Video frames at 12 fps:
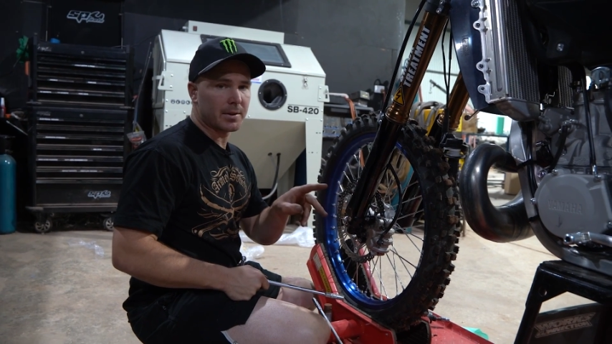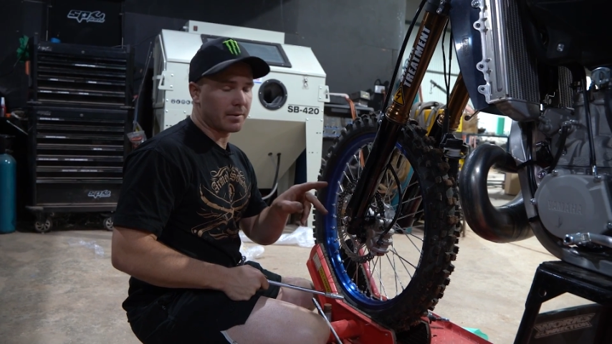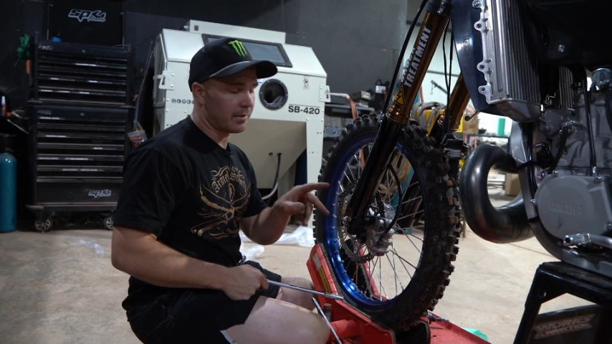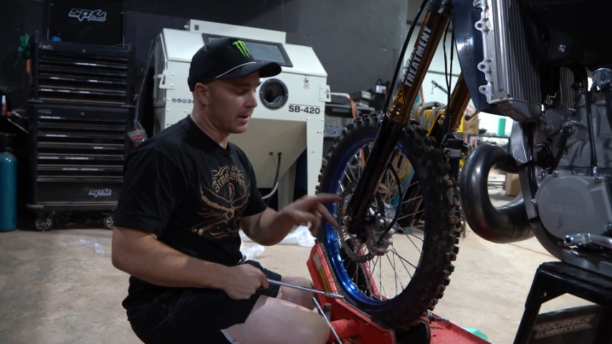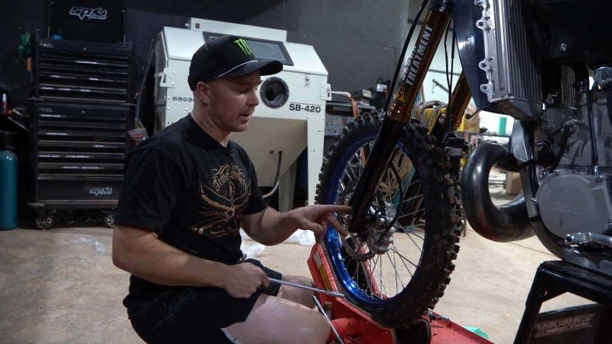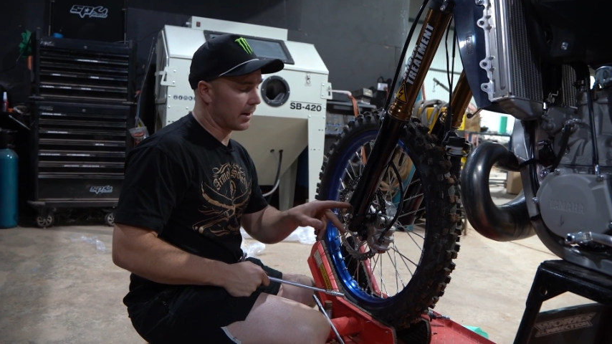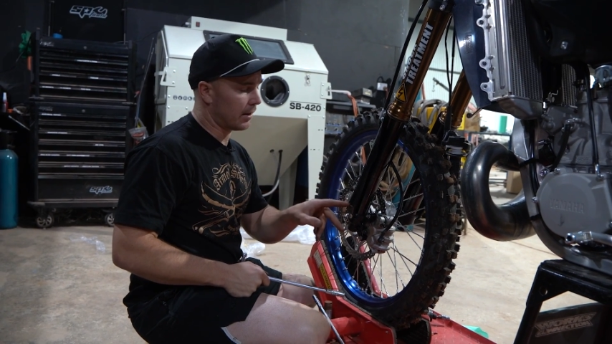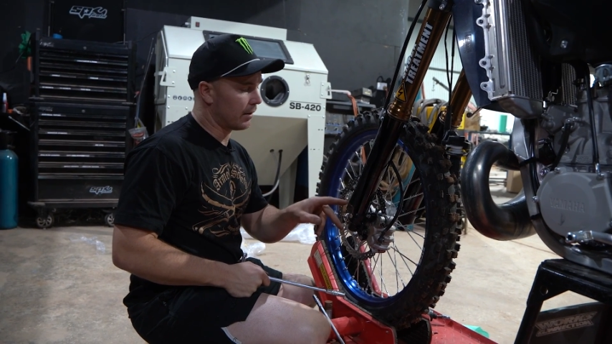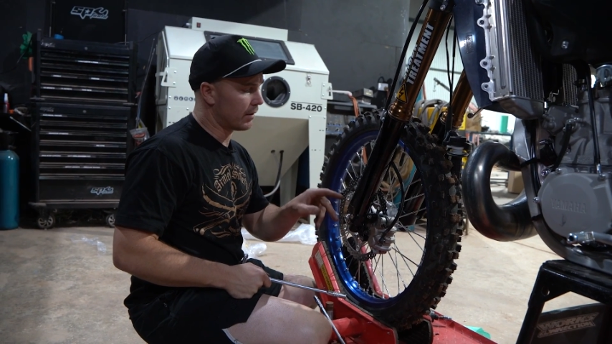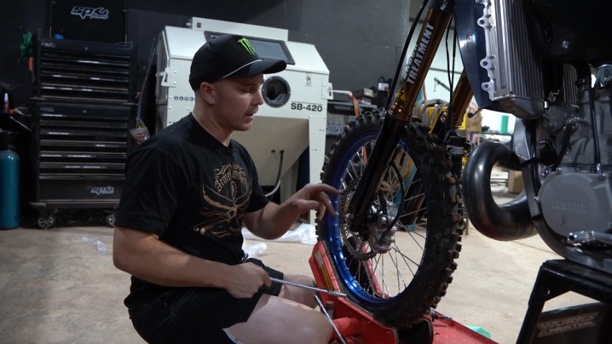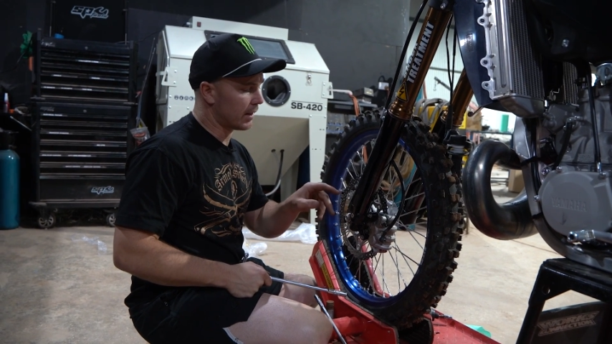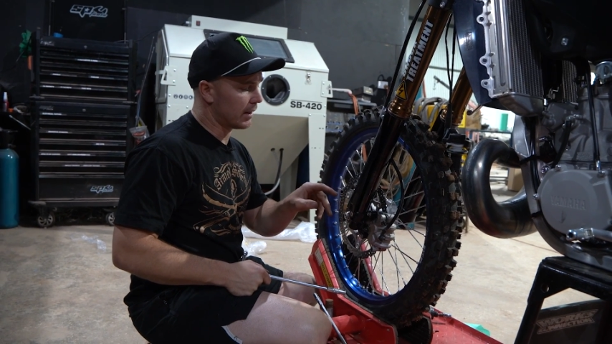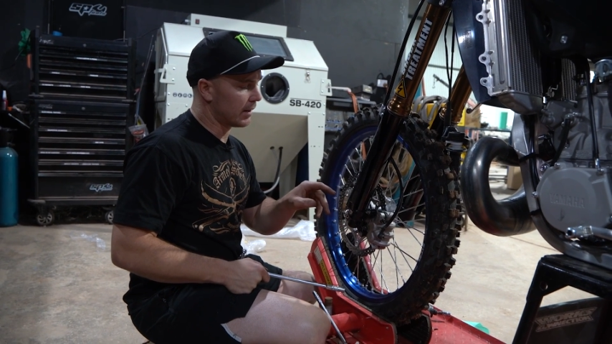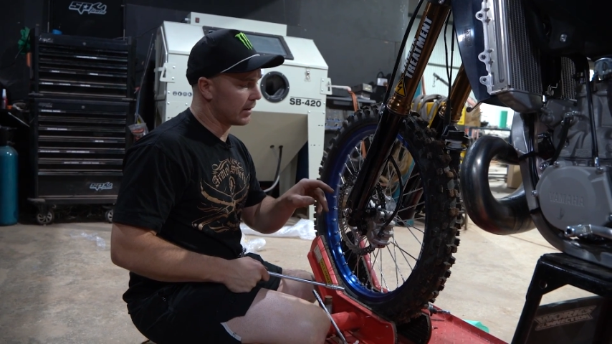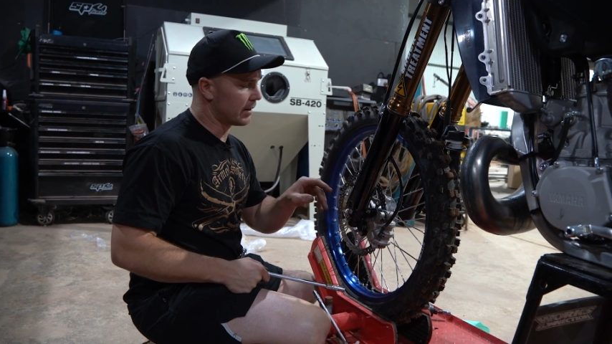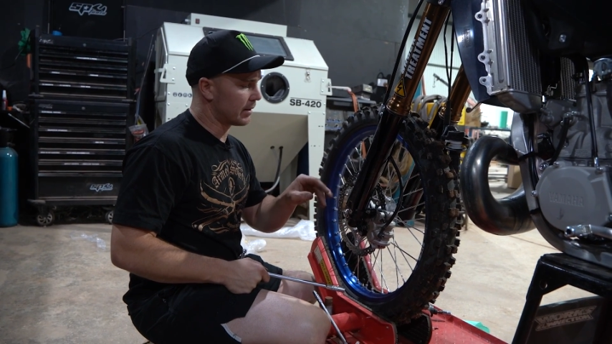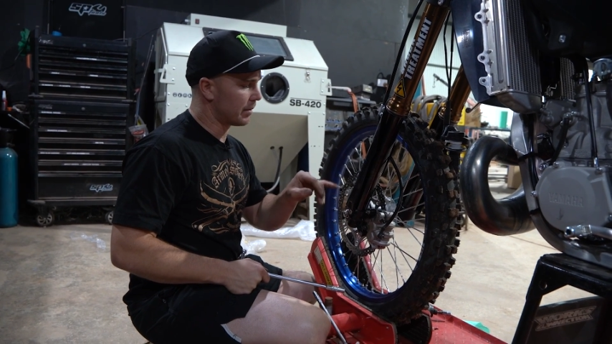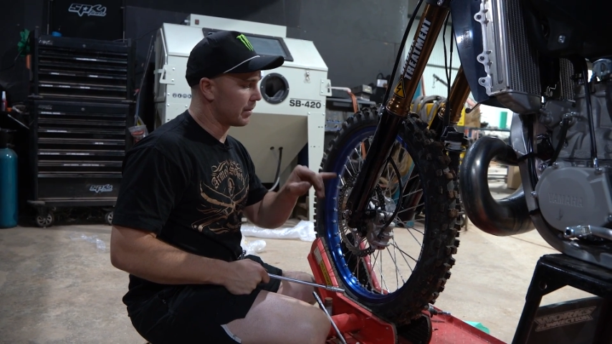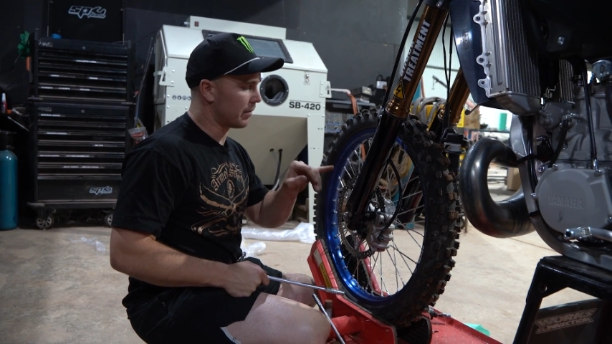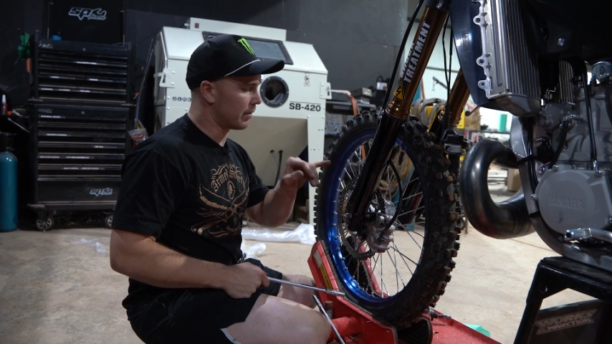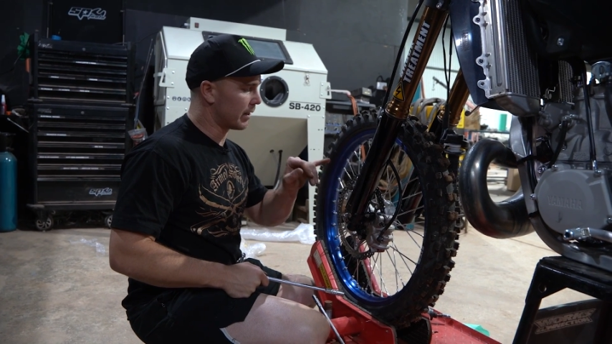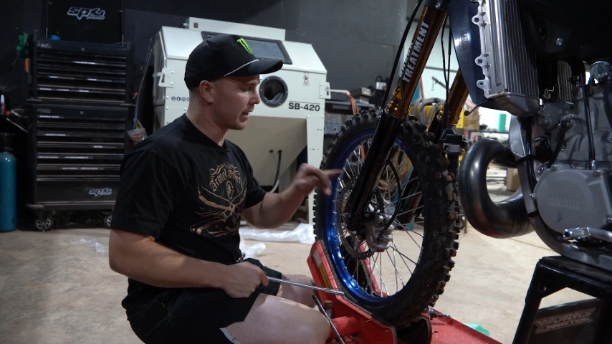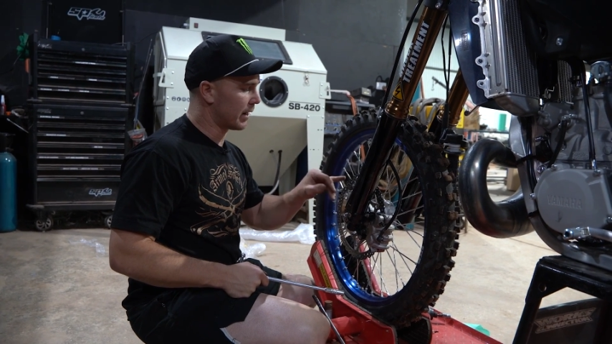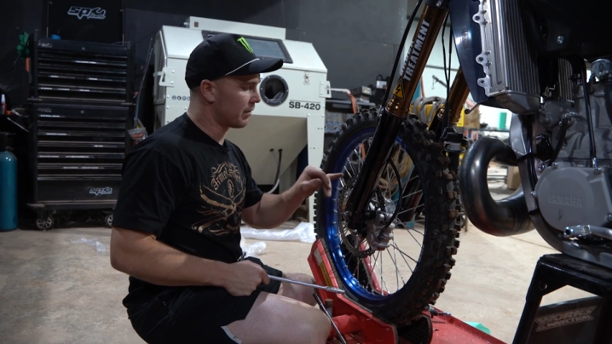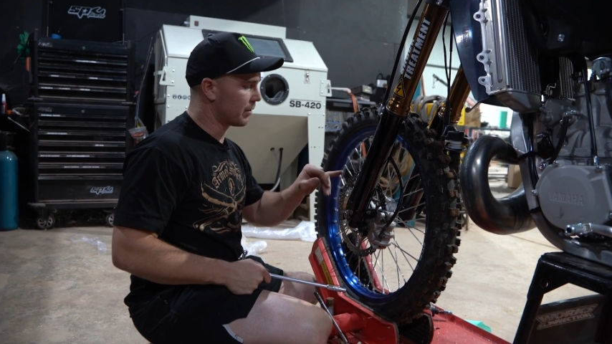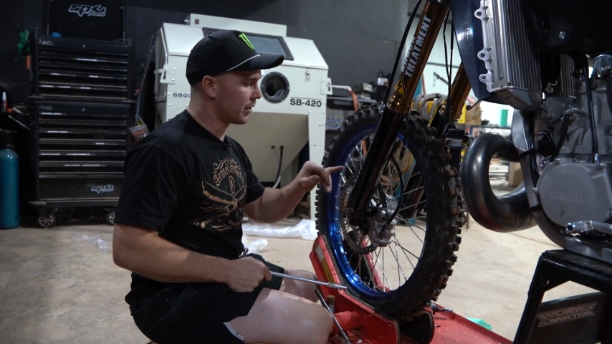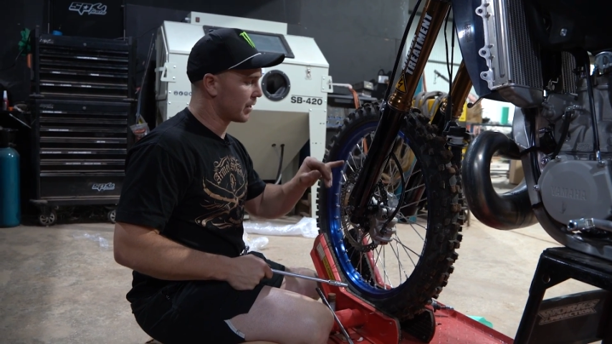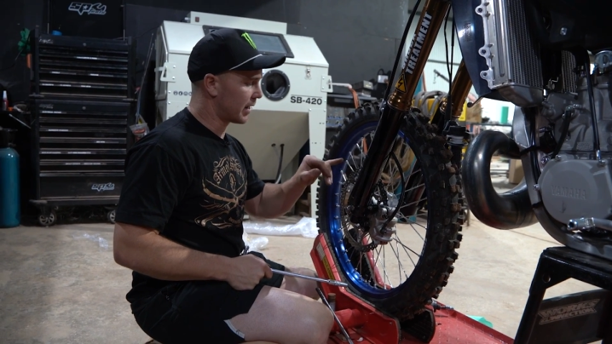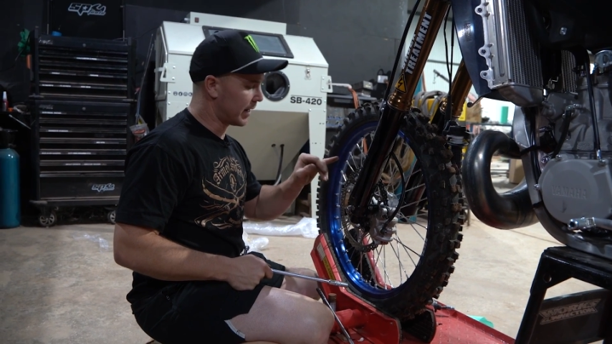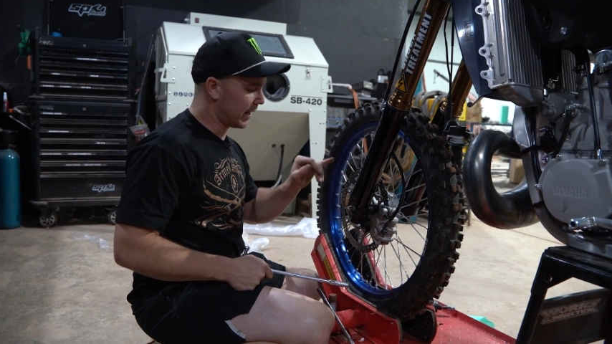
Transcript: I've found out over the years to be really careful not to get